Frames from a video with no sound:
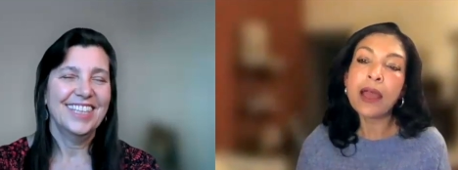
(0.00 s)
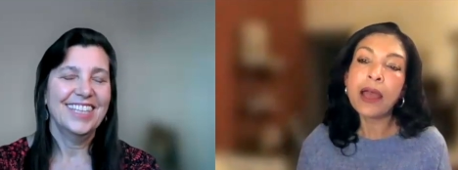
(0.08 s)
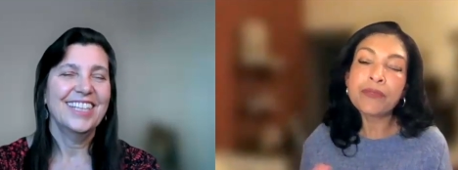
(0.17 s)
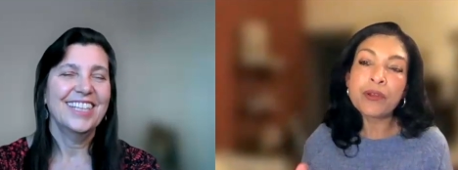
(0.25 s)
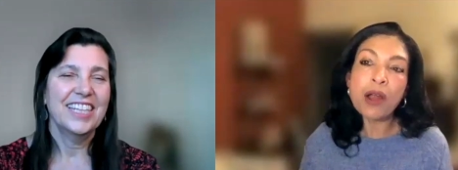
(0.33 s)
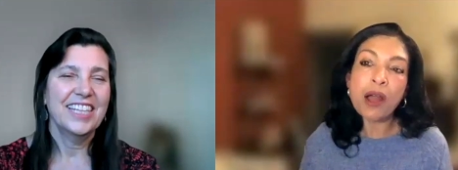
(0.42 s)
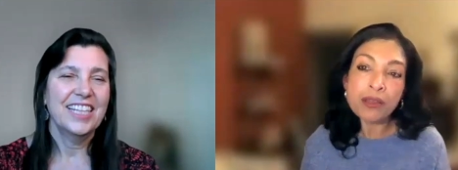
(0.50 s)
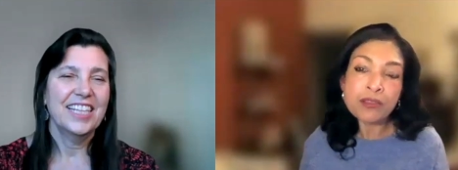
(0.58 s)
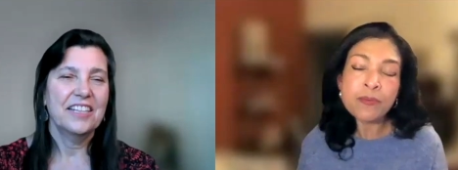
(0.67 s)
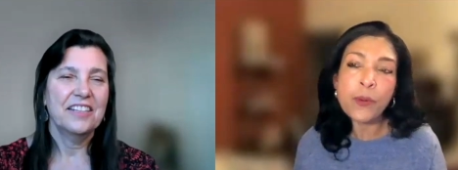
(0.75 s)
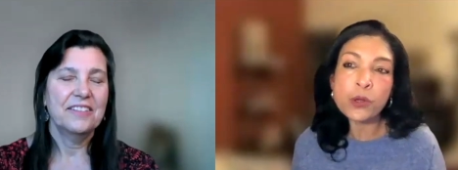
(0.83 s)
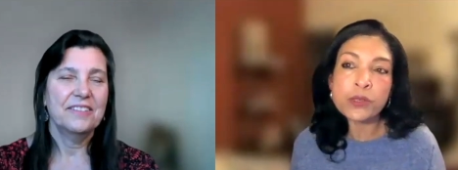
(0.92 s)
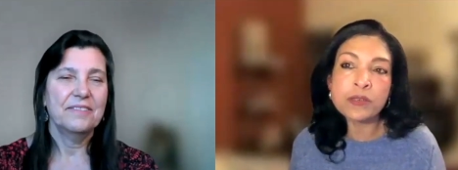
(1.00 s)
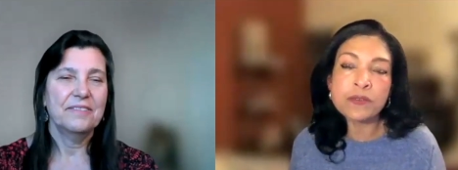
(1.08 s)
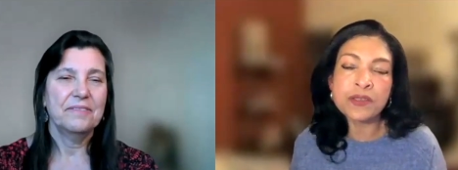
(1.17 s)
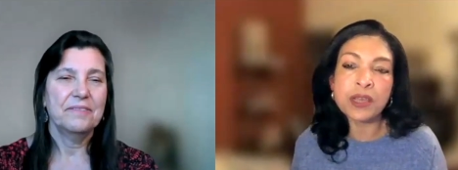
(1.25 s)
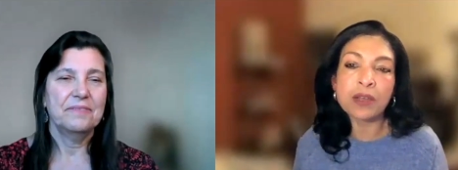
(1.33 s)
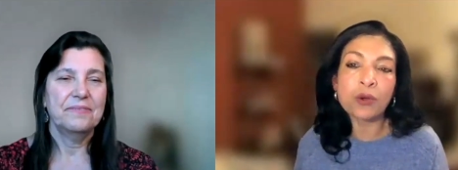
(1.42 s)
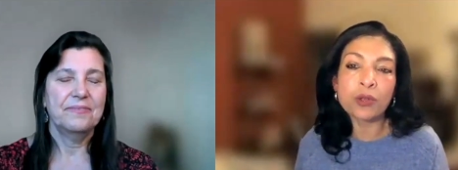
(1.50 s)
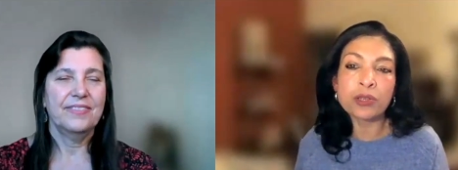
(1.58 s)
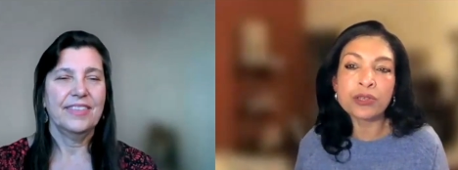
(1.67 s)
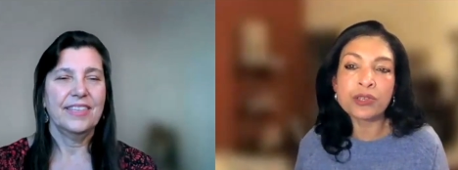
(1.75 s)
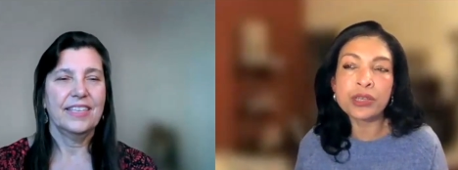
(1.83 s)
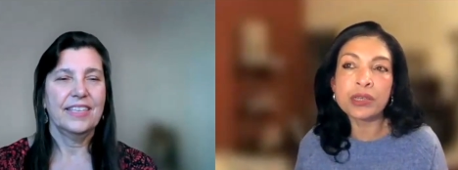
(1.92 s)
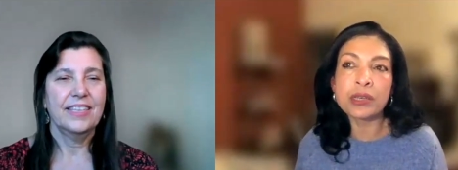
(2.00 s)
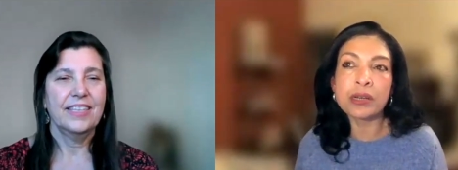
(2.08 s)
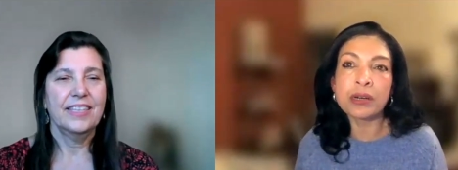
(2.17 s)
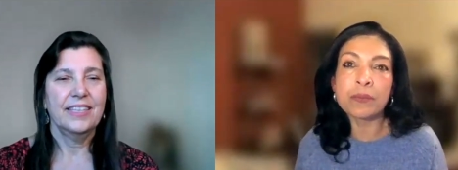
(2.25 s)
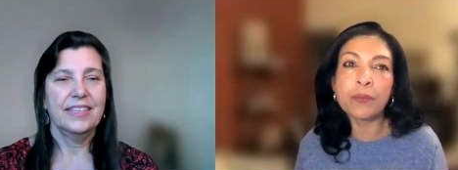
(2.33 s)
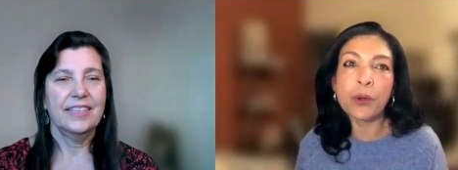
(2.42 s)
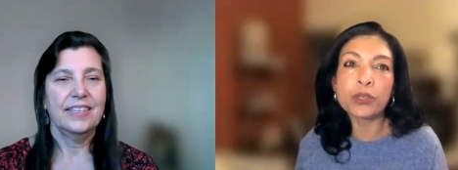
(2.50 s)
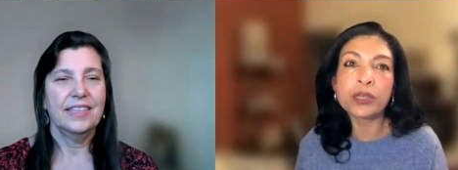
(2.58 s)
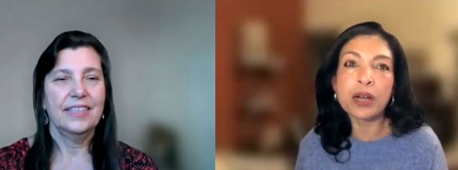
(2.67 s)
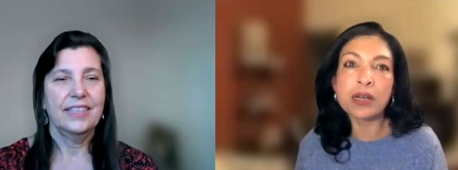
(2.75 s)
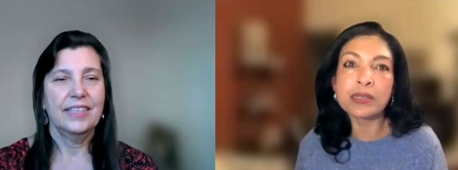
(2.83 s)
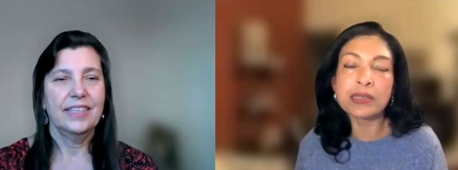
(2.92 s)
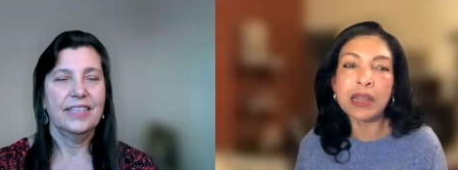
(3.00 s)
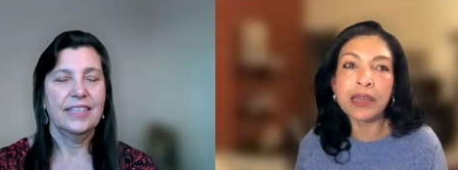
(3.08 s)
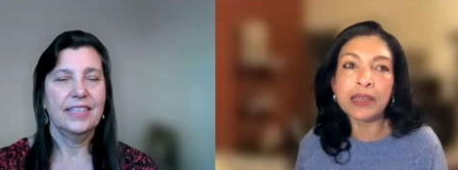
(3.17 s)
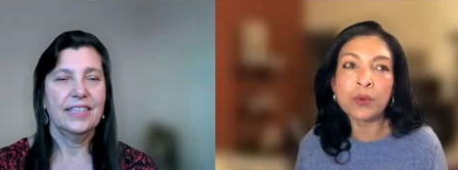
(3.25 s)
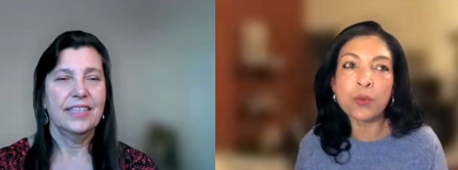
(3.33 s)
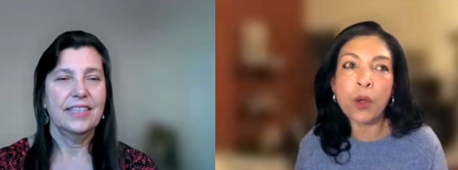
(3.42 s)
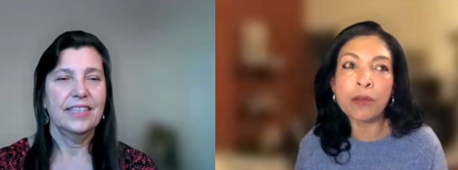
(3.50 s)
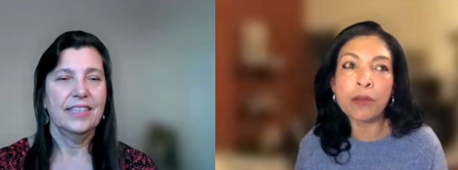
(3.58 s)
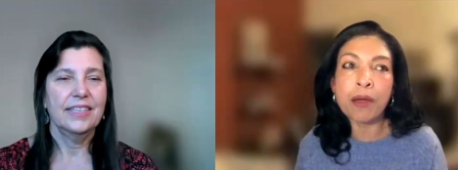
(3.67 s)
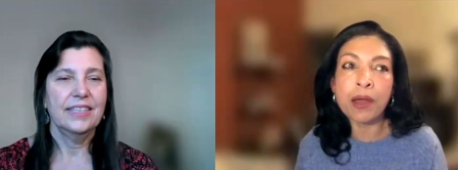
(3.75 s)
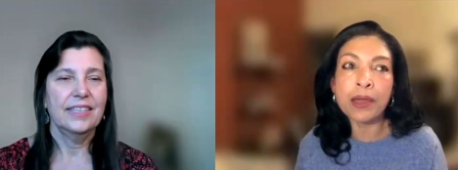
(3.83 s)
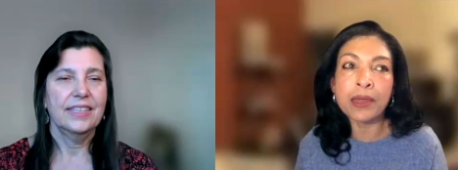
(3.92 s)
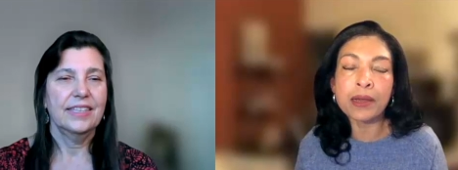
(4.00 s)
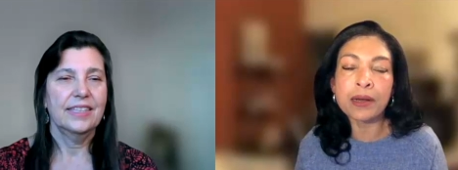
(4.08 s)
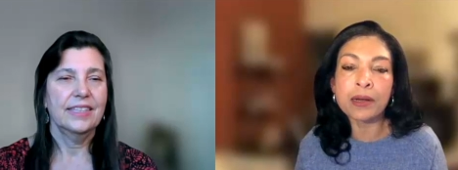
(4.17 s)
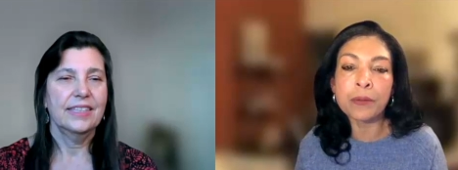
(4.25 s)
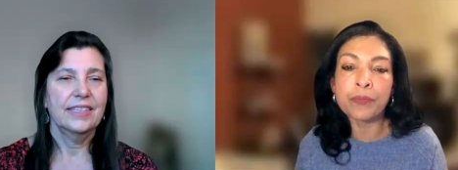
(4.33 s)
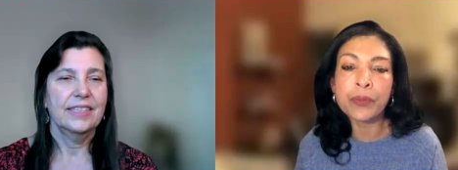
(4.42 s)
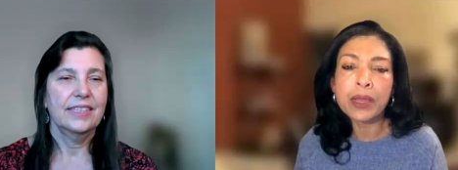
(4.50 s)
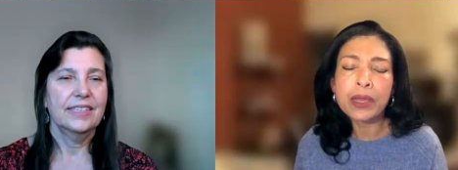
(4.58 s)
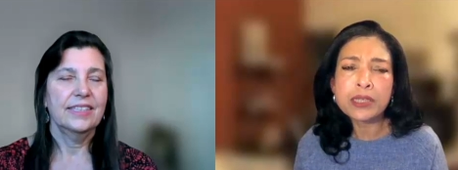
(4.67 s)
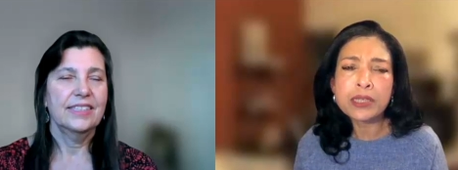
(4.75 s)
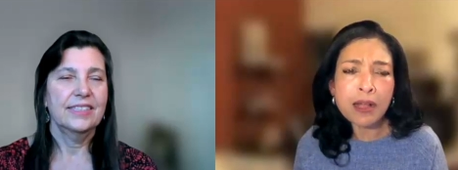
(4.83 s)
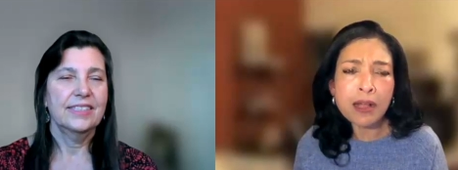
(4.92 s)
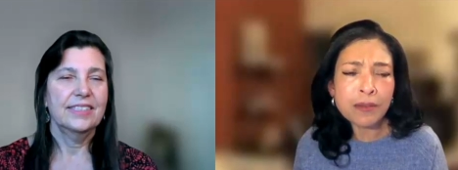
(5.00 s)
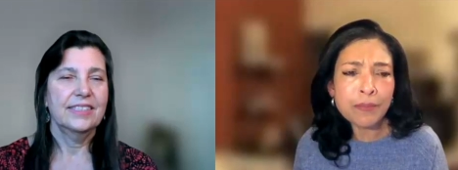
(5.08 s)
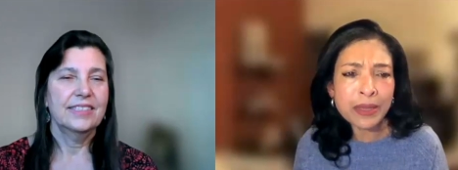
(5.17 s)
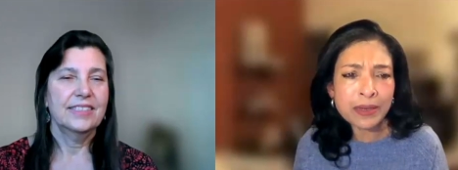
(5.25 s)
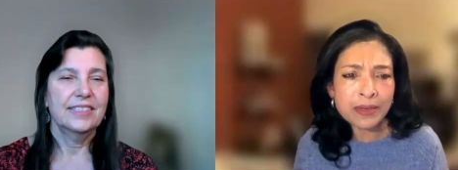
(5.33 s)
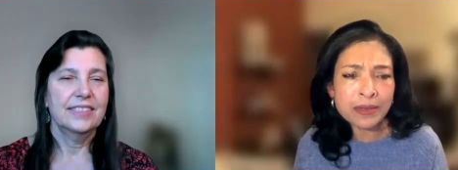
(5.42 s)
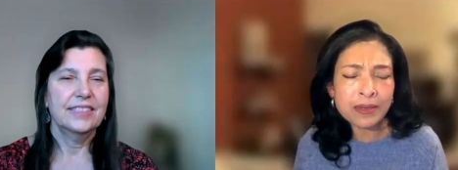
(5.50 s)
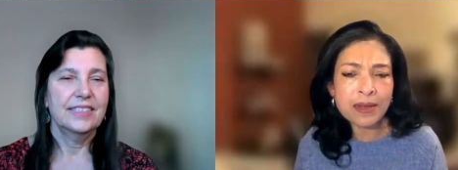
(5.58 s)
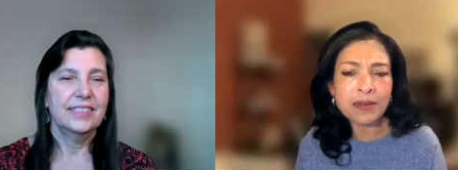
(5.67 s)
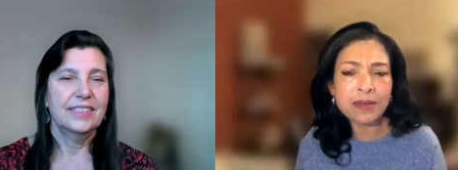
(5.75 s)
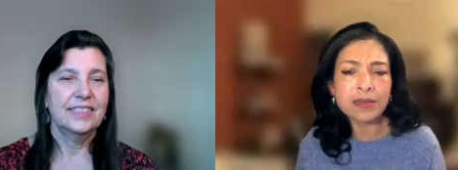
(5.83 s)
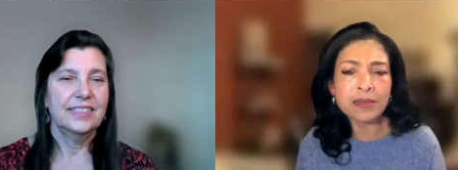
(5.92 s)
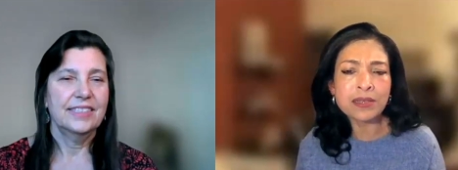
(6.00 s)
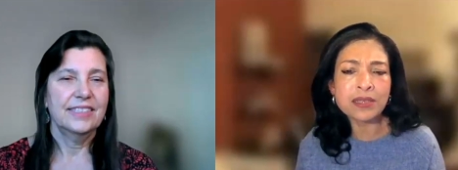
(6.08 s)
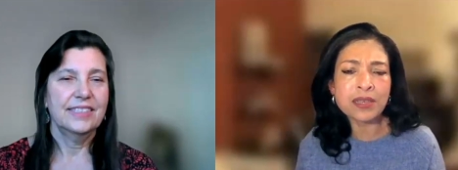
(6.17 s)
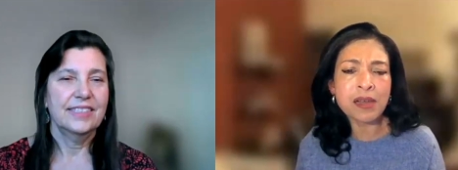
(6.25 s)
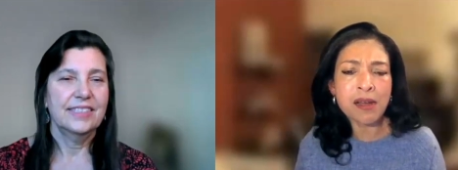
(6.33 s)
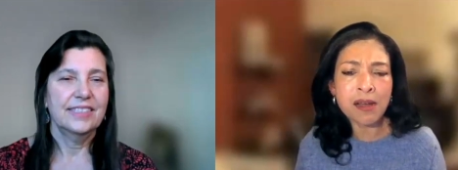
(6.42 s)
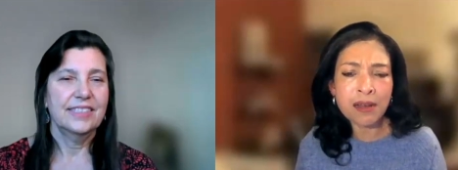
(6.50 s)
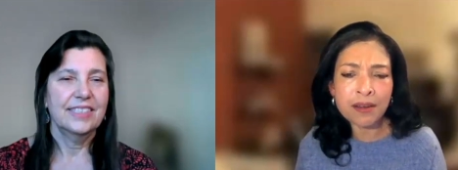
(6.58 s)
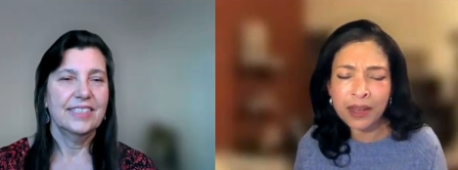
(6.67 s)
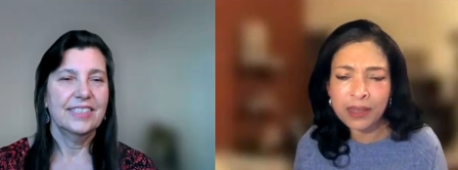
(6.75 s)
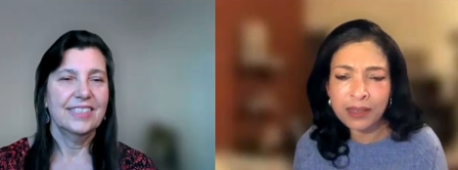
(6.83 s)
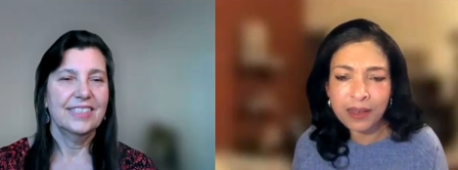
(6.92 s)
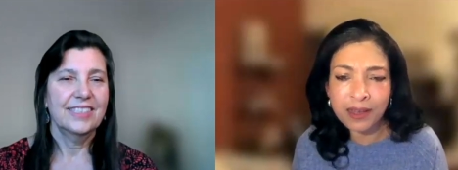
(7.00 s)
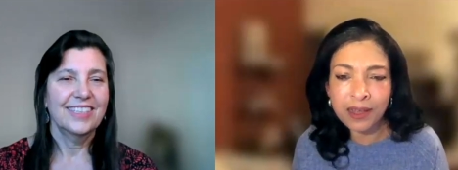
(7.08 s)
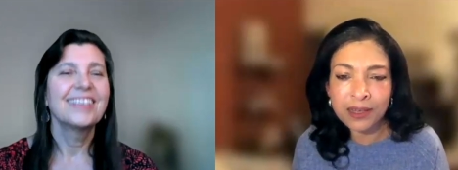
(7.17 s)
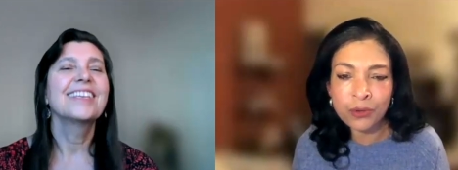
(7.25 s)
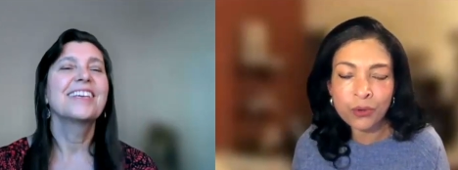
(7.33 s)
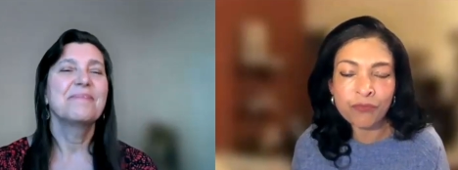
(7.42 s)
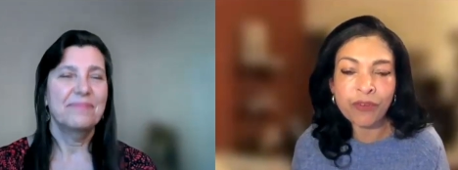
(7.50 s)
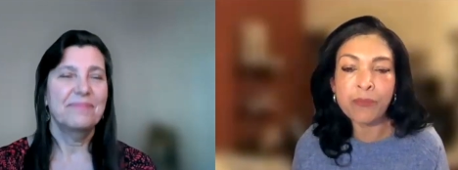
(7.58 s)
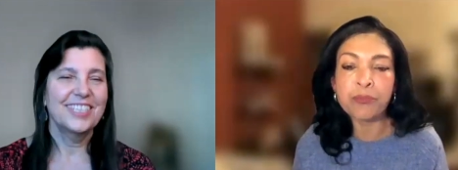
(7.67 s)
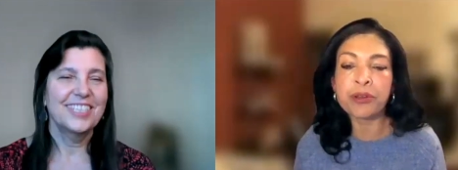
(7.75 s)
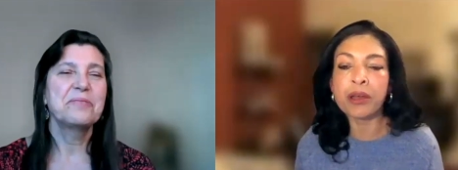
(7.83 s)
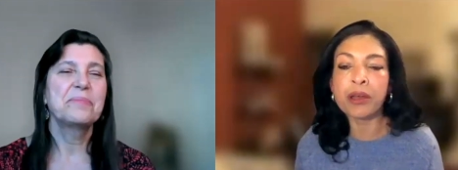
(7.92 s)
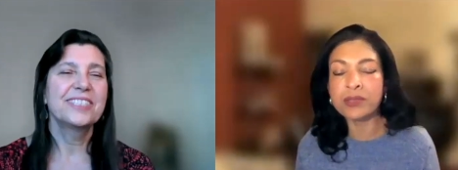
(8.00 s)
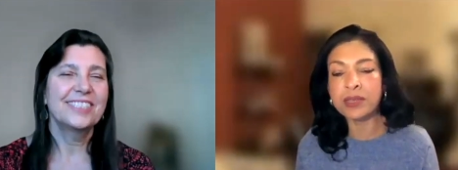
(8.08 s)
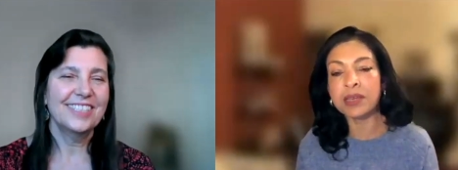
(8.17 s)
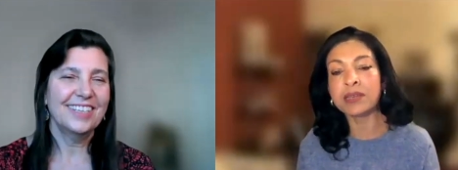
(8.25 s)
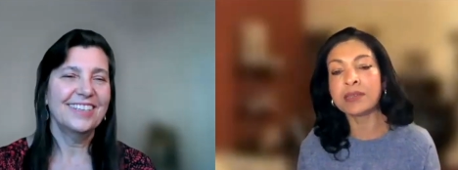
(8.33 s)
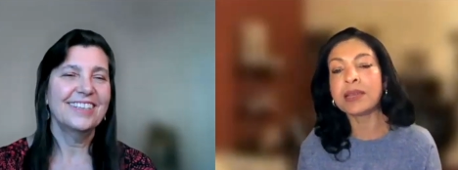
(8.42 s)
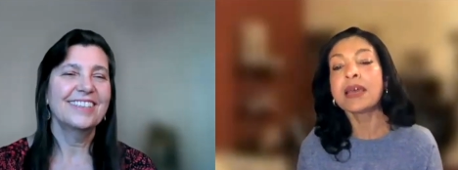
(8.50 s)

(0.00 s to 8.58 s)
Speaker 1: And there are other positive psychology uh, podcasts like the one by um, Tal Ben Sahar. I, don't know if I'm pronouncing his